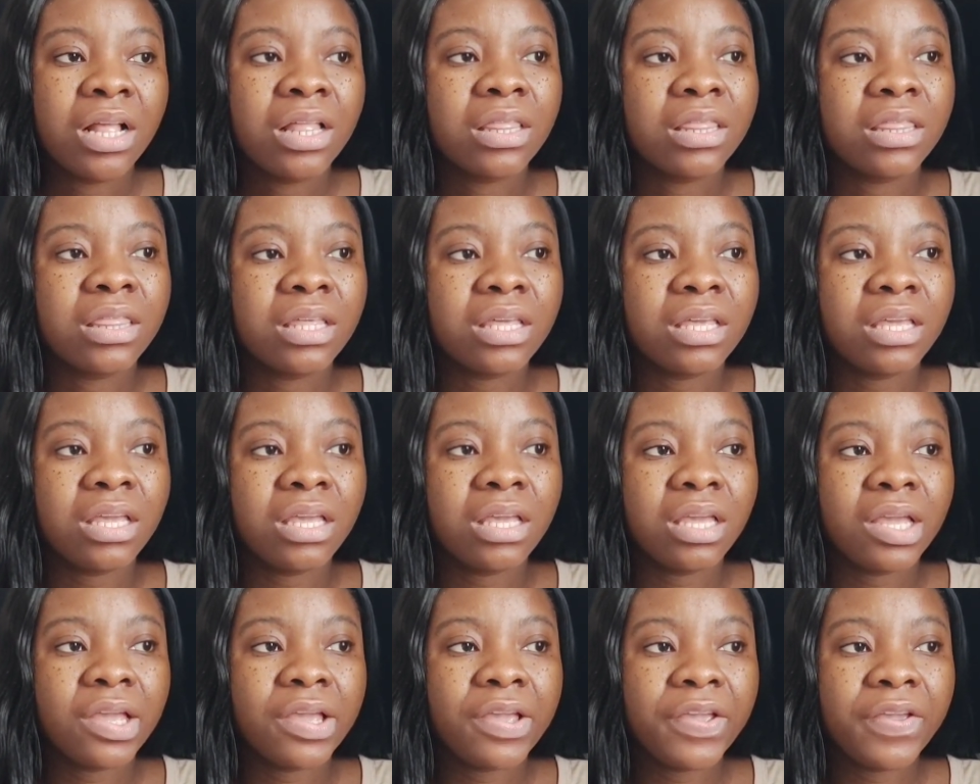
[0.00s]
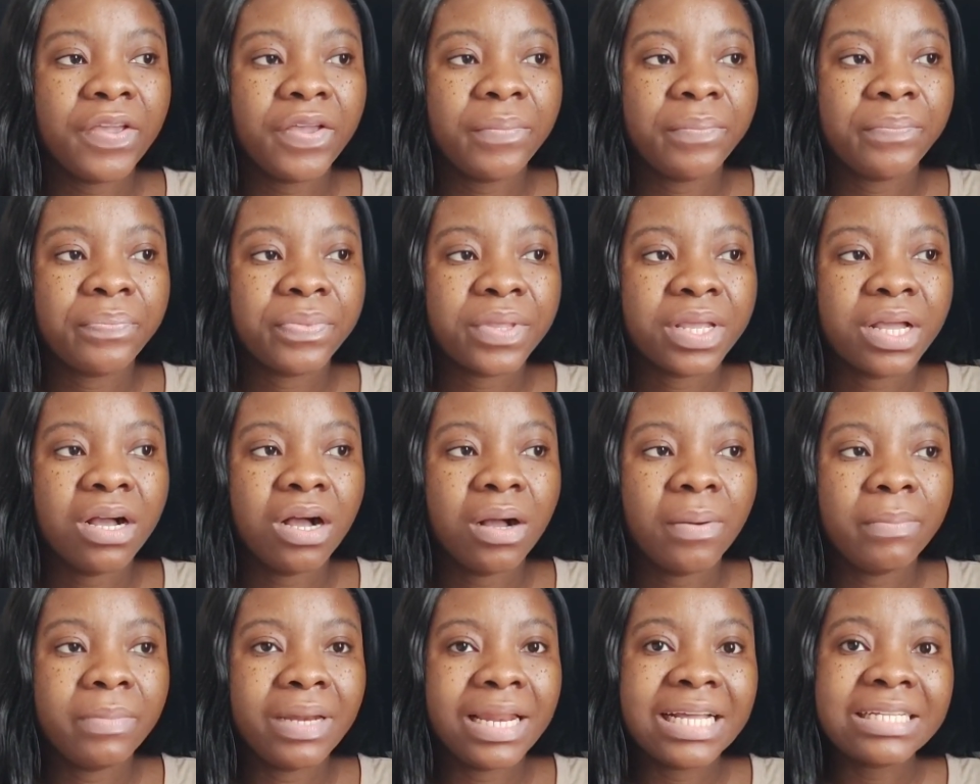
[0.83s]
the
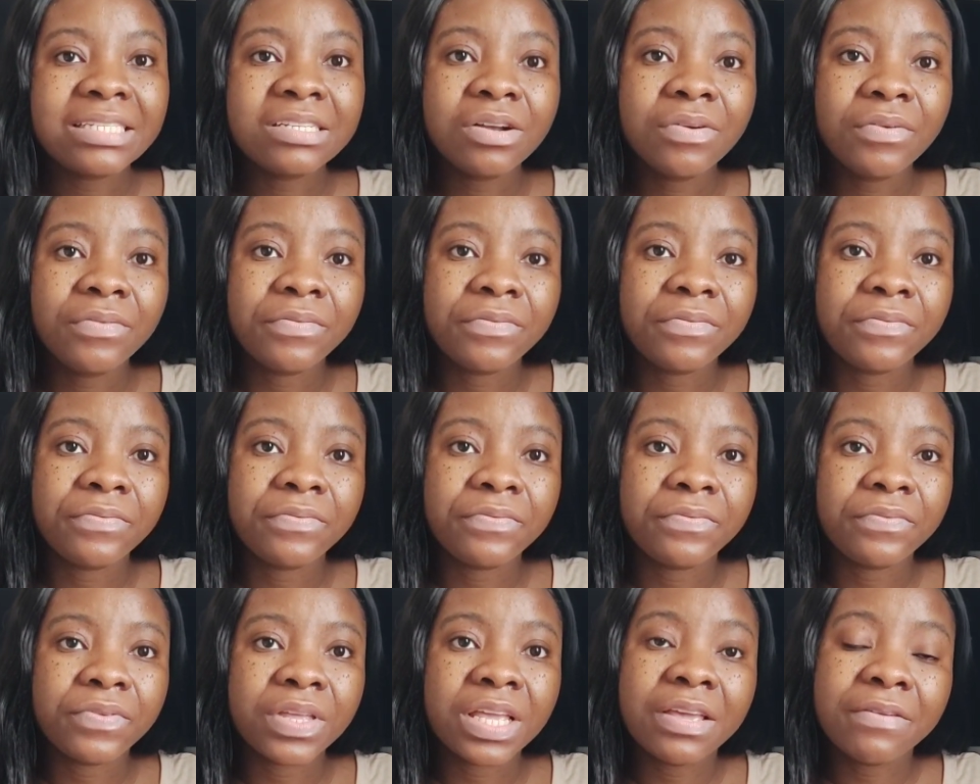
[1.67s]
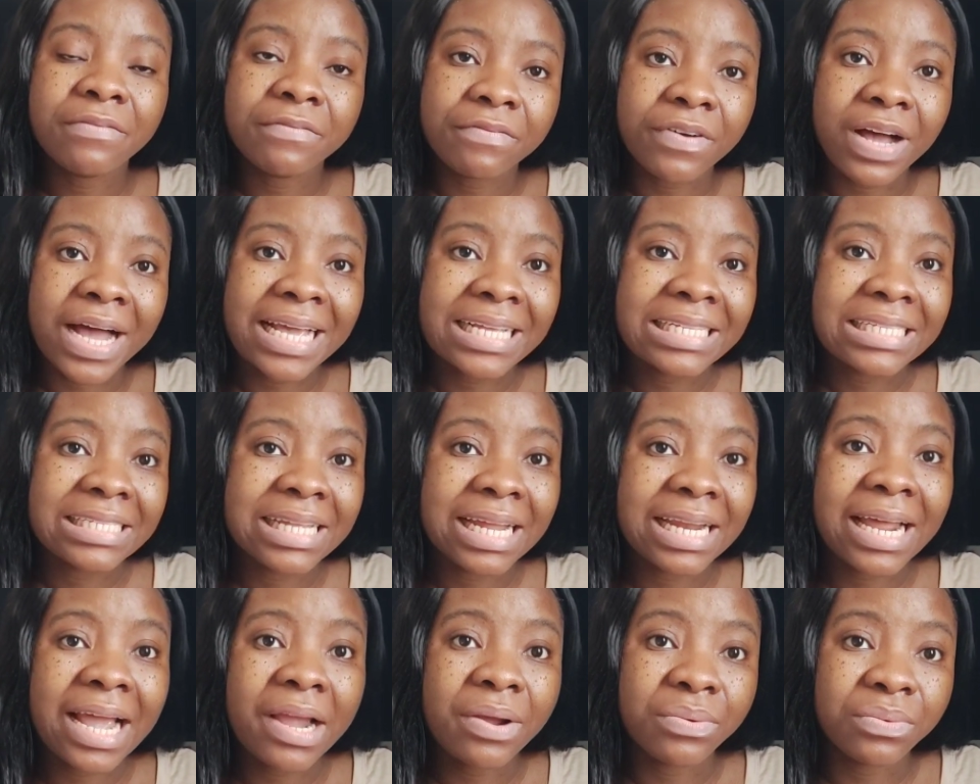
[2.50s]
letter of invite
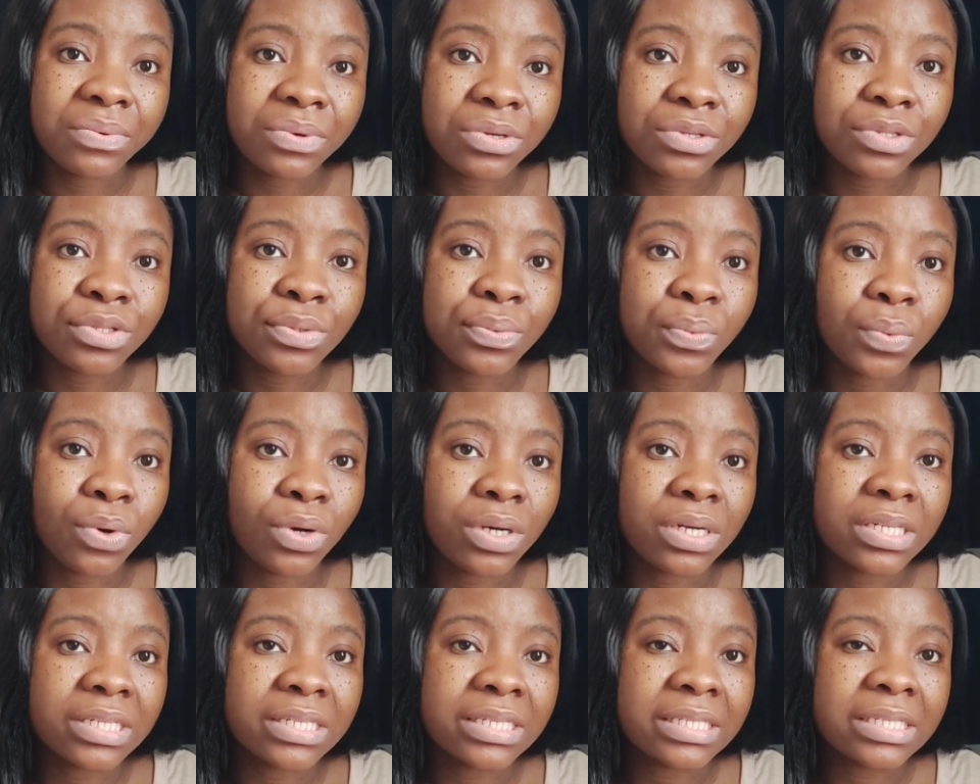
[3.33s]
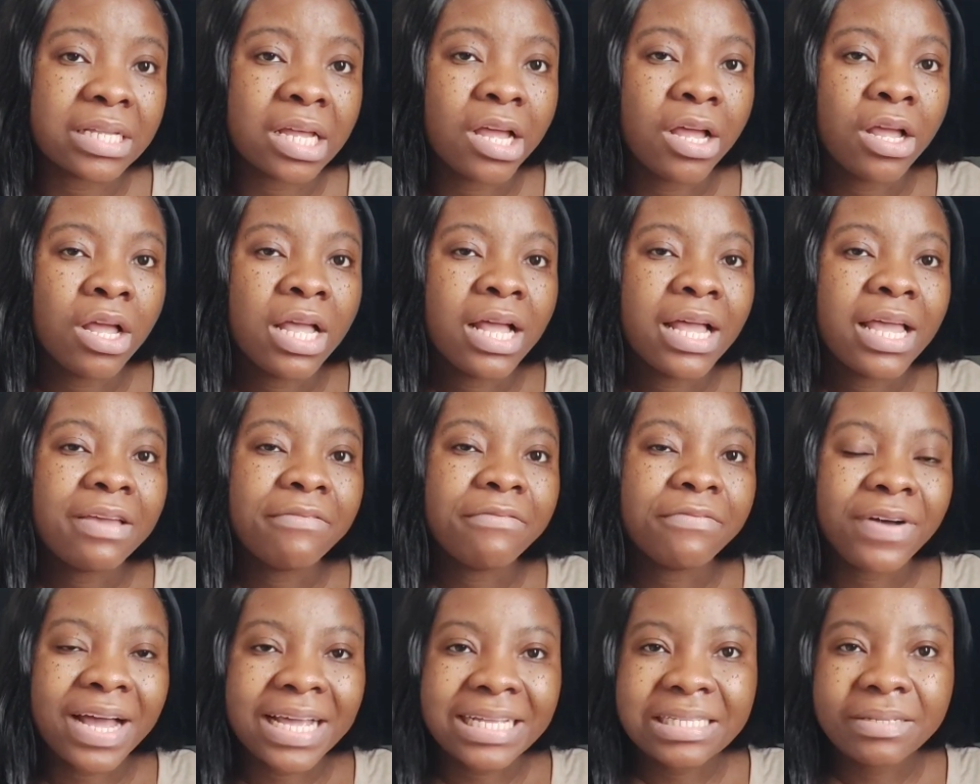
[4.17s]
that I wrote was
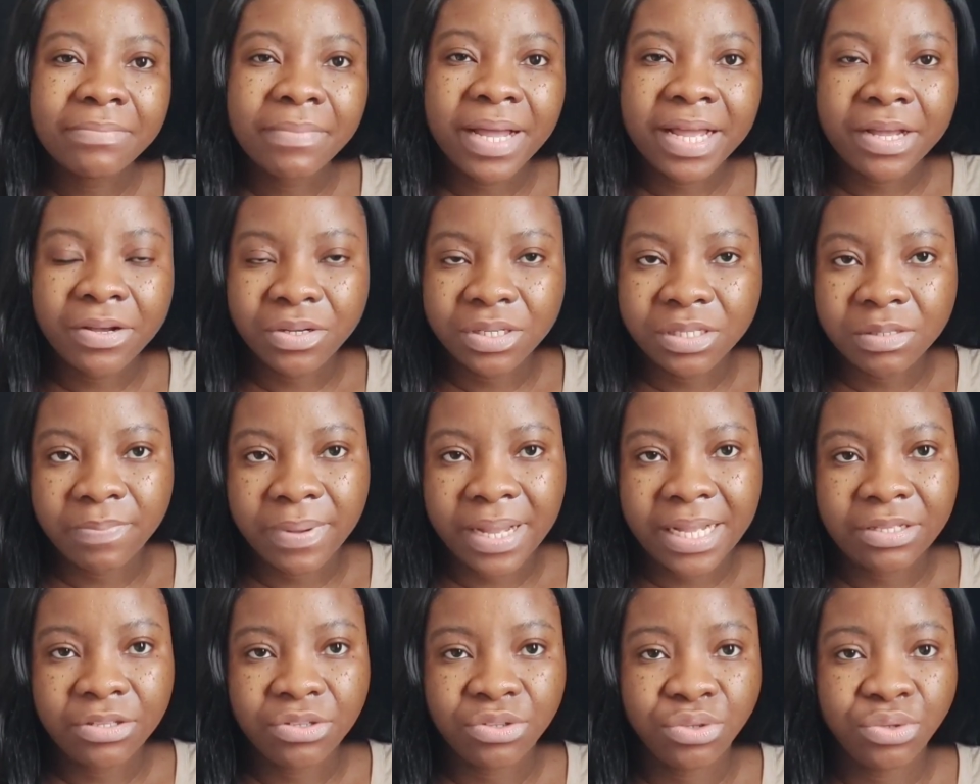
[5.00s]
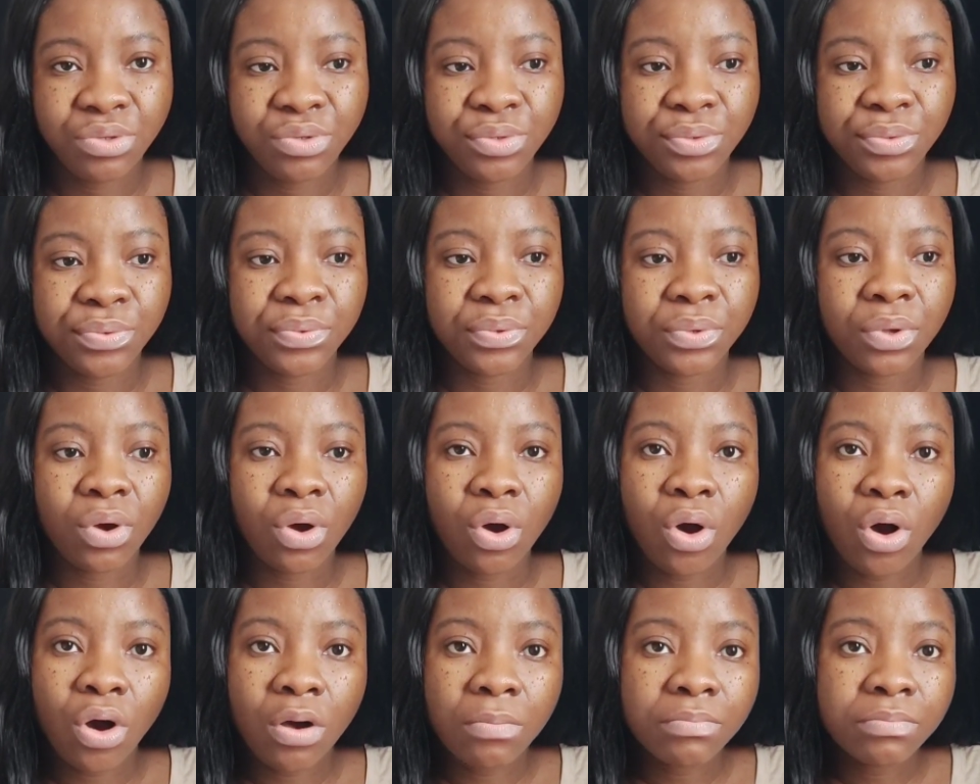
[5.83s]
inviting my husband to
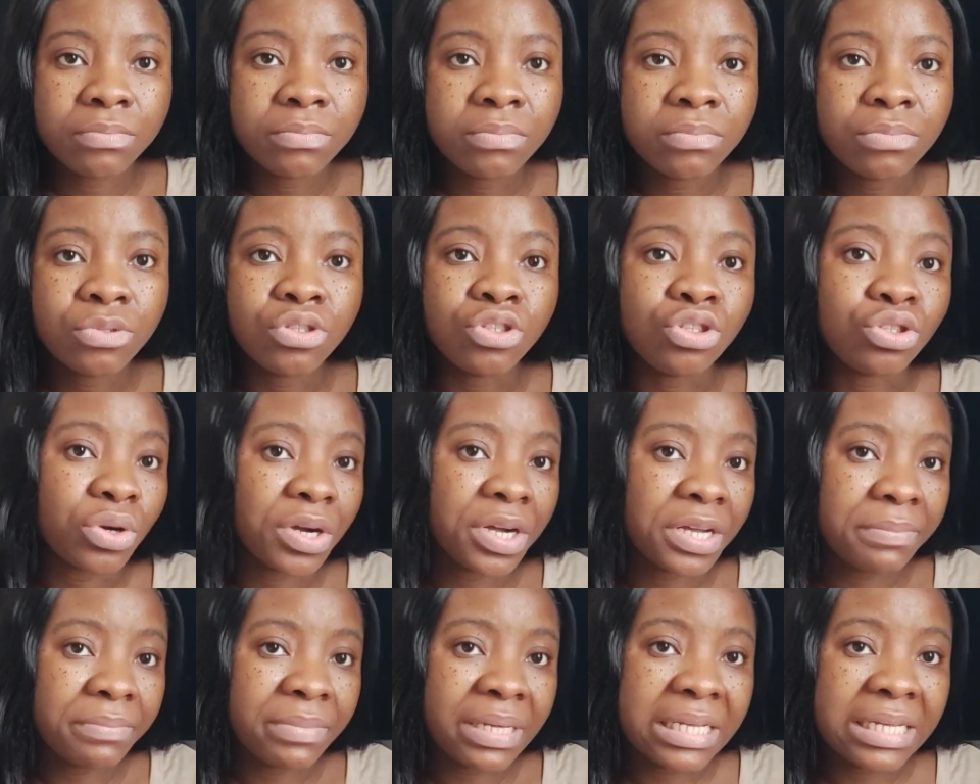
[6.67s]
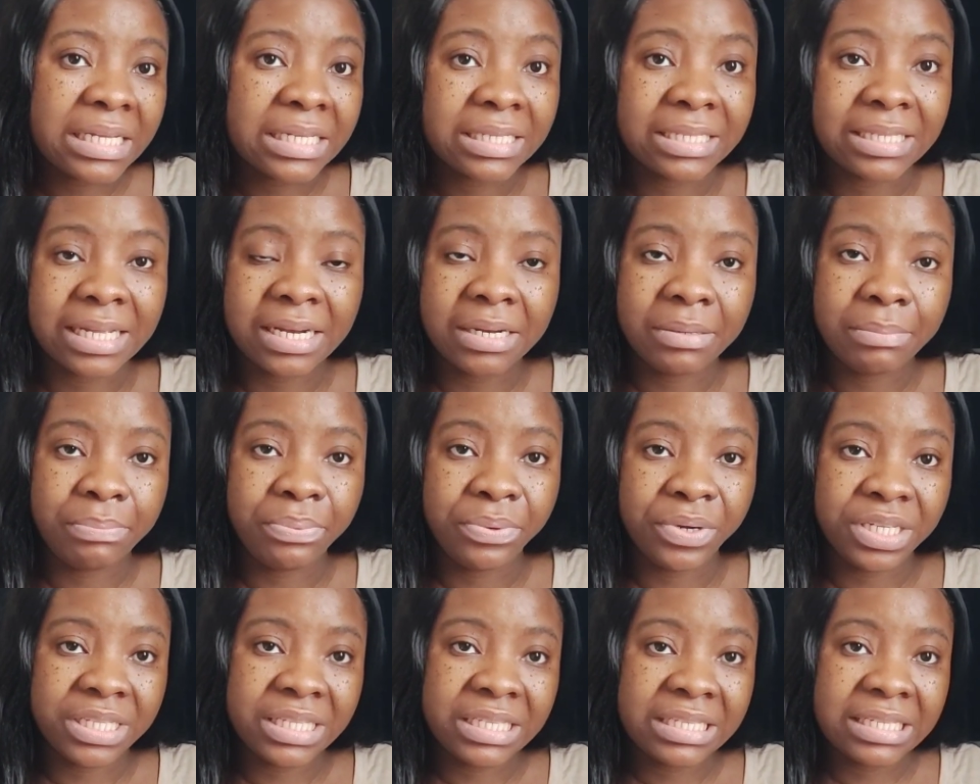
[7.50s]
come join me in
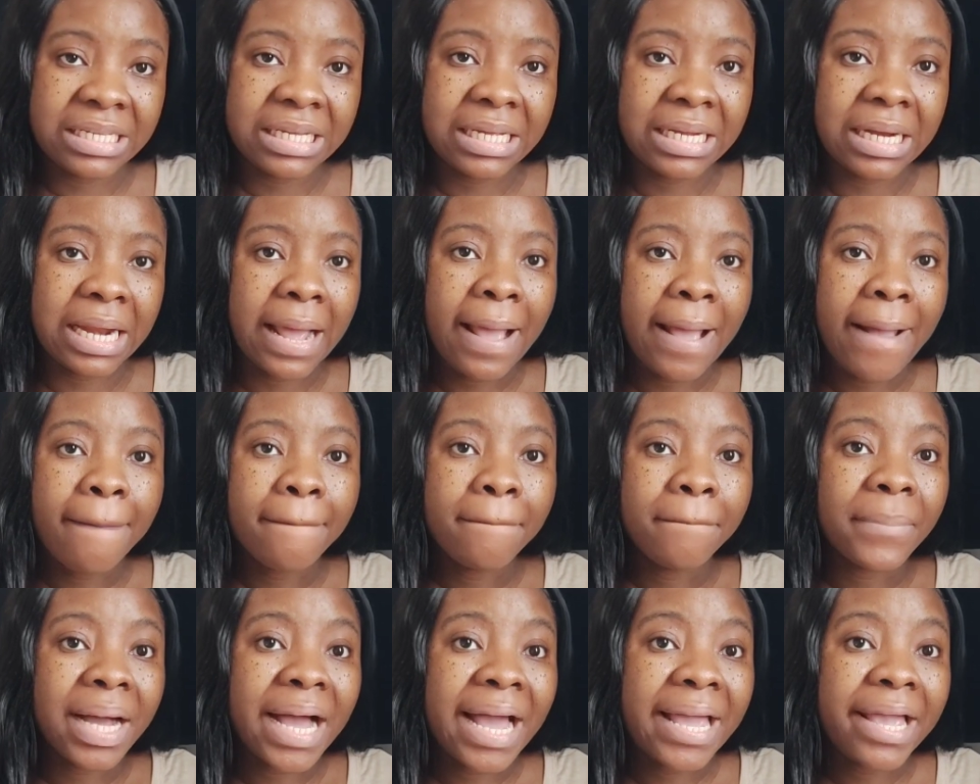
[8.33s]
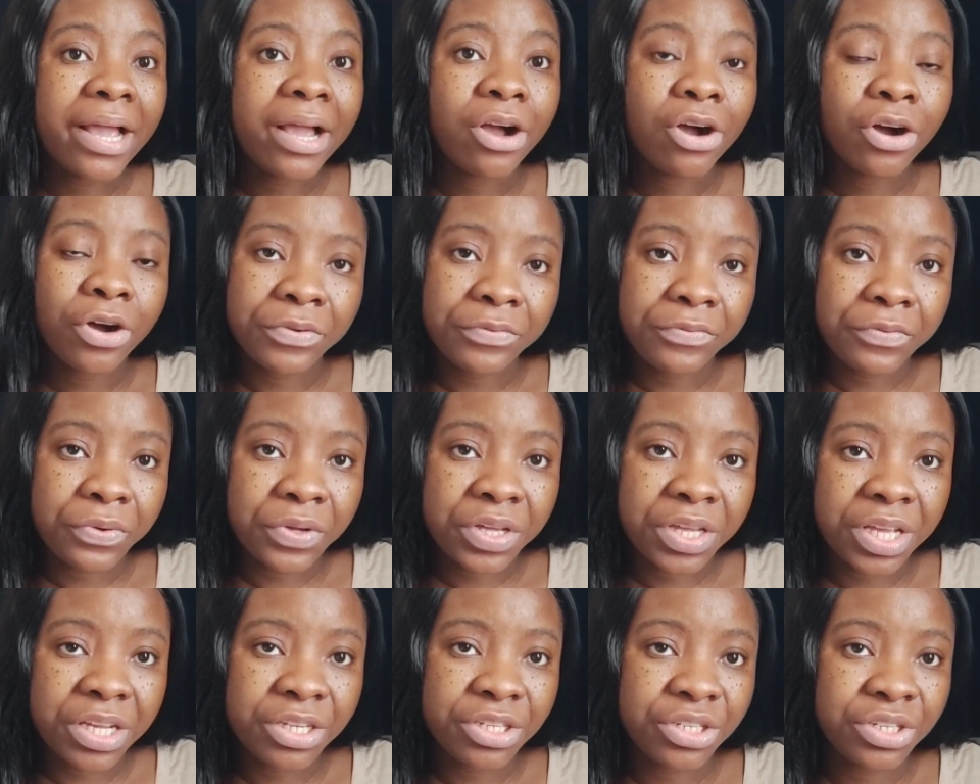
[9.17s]
celebrating my
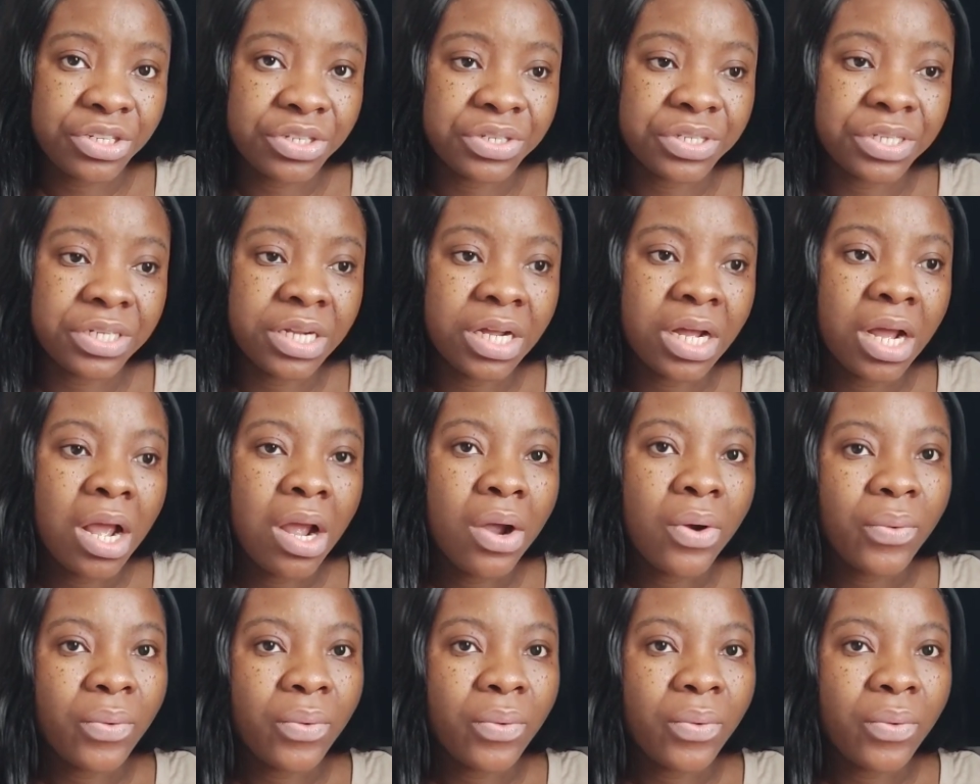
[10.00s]
convocation,